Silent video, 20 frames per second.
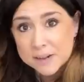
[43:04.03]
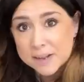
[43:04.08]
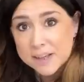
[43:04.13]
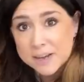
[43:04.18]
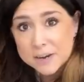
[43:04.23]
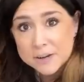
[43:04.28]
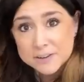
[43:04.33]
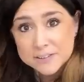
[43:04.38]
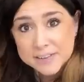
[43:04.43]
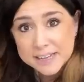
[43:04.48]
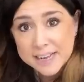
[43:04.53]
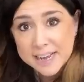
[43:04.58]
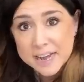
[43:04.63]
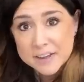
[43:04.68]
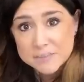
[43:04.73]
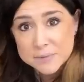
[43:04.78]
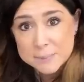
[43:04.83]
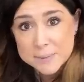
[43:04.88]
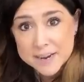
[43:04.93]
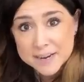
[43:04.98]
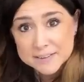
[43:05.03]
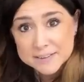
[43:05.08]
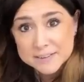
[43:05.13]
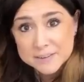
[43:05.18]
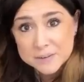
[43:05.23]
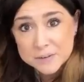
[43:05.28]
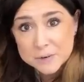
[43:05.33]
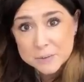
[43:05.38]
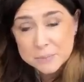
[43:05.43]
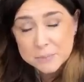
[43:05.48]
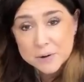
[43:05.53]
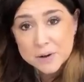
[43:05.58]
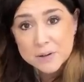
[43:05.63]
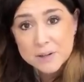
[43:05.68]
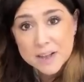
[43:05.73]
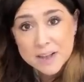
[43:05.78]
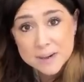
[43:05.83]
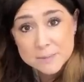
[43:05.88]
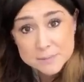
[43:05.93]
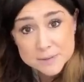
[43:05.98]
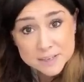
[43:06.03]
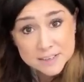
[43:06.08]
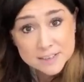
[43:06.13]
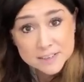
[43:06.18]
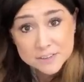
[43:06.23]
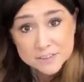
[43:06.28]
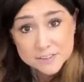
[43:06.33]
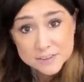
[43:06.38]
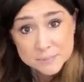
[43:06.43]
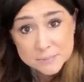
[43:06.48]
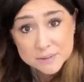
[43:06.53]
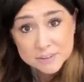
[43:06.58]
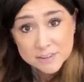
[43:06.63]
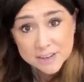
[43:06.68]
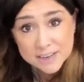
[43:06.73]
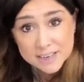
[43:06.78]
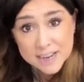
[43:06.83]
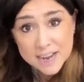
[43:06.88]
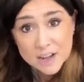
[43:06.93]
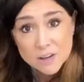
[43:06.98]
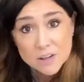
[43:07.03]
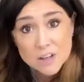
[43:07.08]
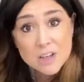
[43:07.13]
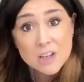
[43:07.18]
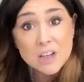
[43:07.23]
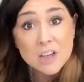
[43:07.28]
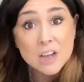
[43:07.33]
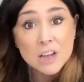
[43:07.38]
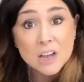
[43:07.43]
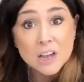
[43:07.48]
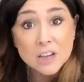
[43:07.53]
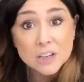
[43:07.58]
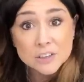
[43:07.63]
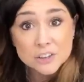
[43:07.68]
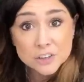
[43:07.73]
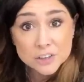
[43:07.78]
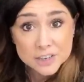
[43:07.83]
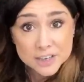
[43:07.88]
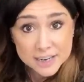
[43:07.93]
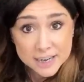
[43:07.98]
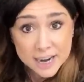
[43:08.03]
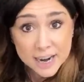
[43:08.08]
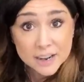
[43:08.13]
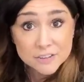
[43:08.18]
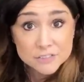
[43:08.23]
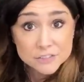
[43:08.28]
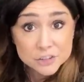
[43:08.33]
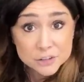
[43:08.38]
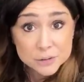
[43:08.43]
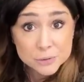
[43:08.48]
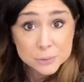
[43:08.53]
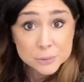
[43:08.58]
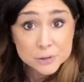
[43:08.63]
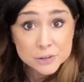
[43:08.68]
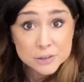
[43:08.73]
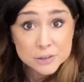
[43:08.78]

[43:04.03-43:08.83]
I already have a maxi hoop. Well, I'm telling you something right now. You're going to have two.